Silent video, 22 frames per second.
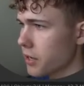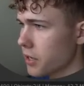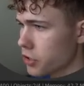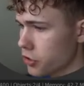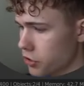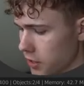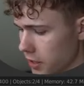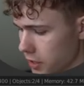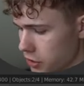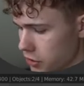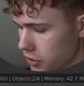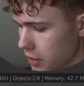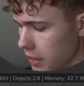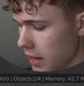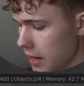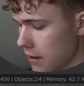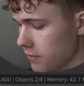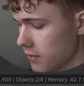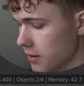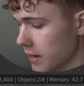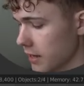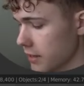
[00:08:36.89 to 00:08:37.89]
I should actually
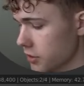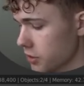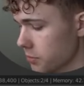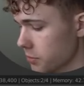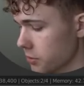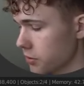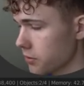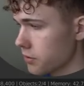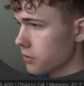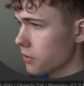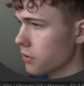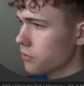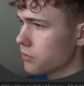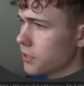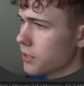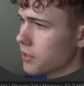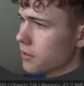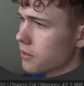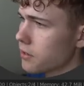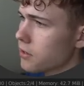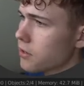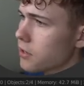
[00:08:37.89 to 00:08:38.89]
have an attribute node
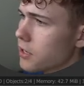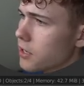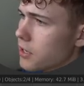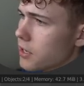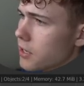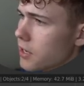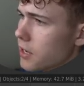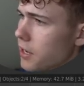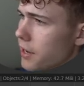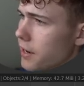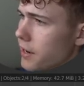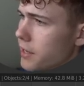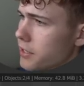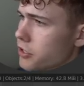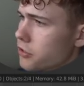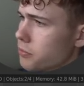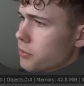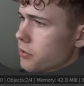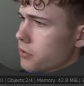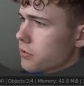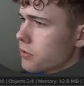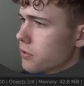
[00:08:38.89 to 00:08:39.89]
here. An
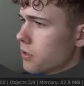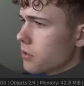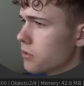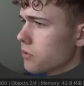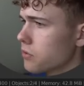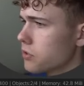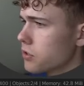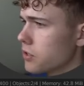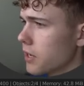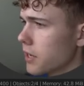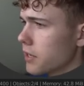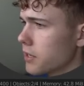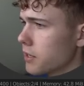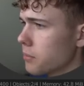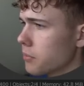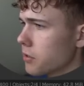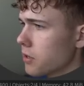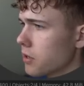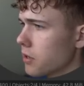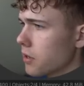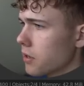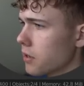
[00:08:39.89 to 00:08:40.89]
attribute node, and I'm
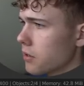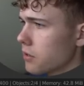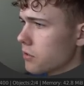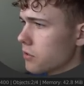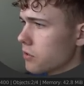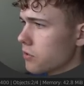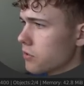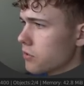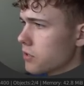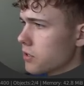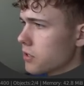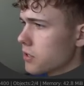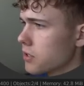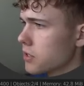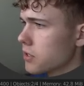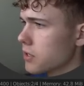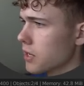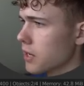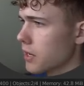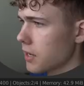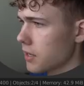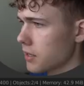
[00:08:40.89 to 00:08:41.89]
gonna use
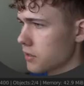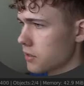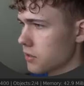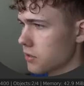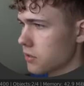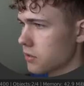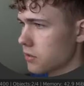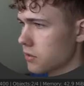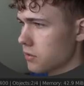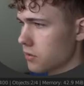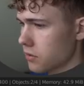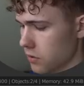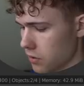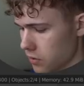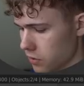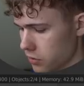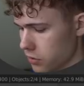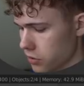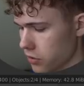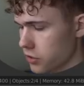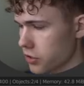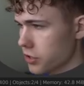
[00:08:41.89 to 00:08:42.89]
this as
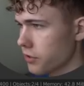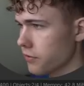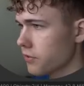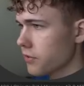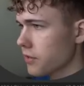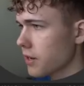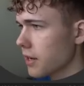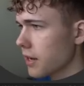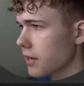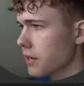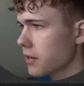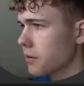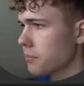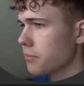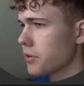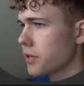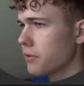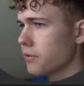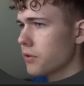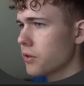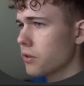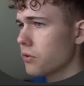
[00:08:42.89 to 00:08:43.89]
Control Shift click
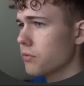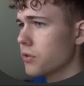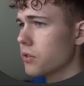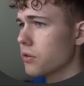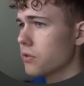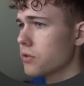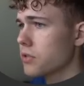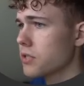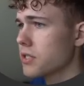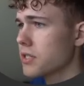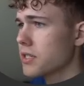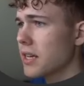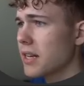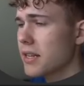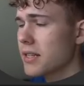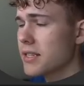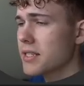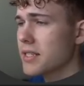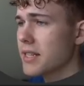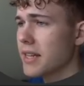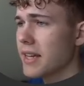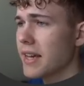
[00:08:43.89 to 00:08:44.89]
preview. We don't still
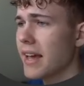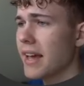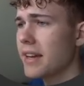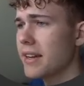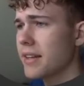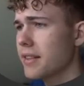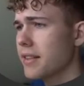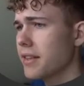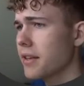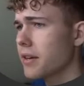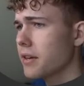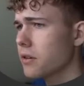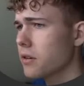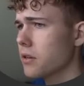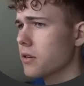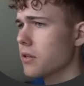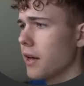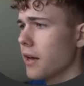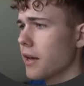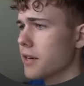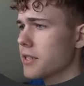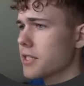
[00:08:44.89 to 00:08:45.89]
see anything
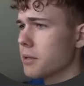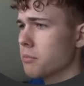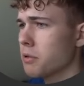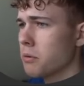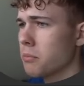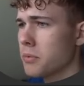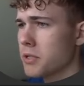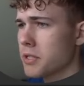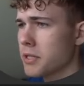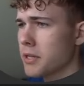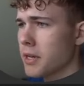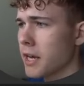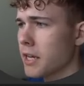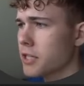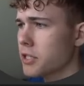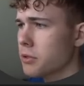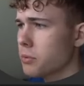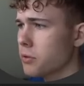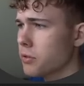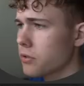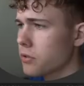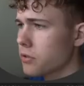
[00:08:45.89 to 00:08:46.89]
except the missing
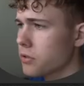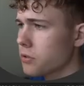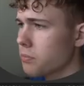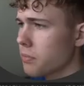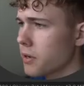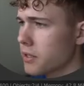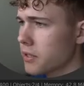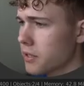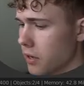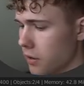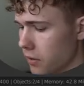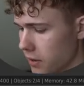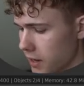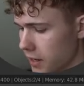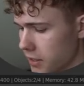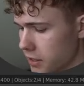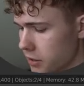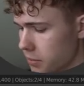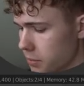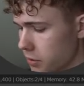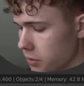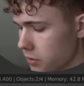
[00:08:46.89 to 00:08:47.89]
attribute, but our
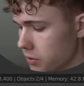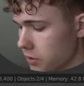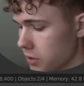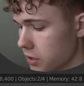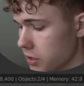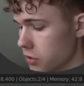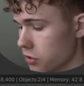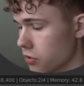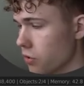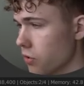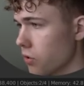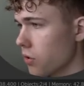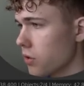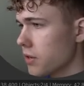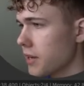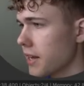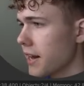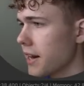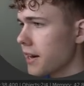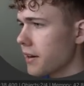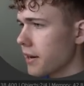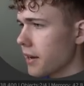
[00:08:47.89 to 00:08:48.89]
attribute is called
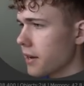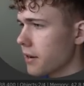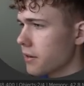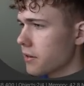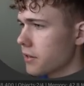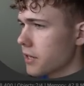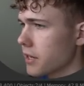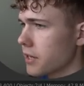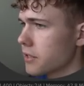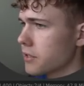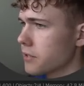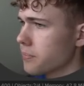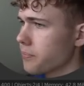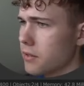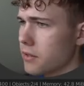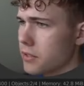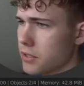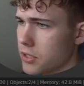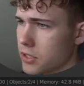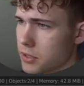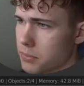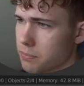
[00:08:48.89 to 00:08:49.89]
area, right?
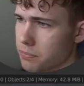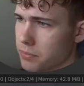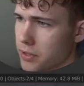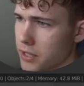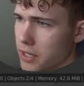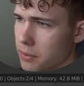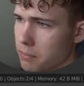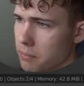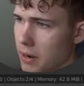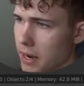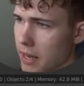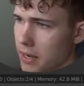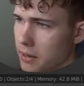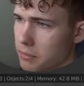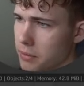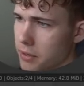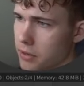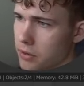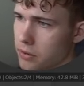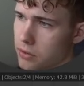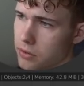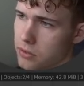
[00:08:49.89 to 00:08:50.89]
This is pretty black
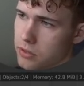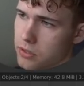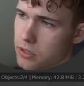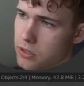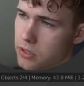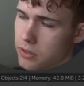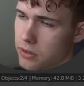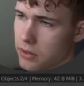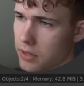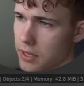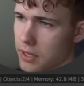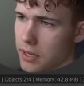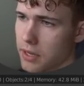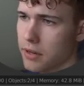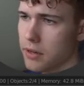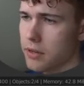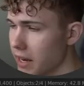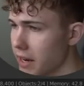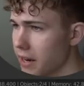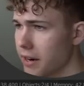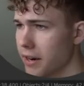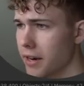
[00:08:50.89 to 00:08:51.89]
because the
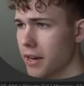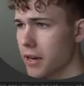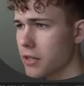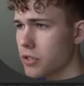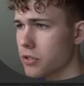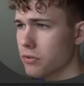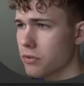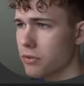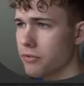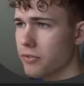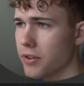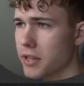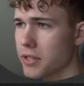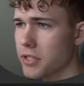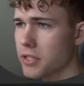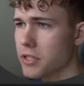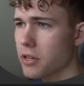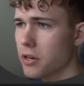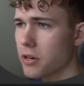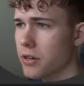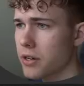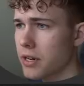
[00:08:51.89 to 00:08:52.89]
areas of the
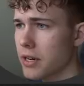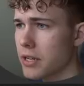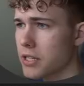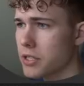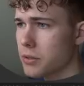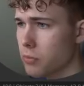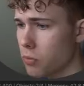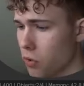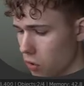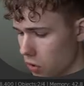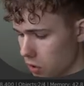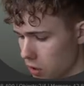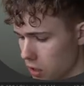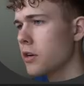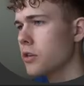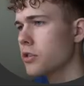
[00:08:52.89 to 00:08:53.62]
faces are really small.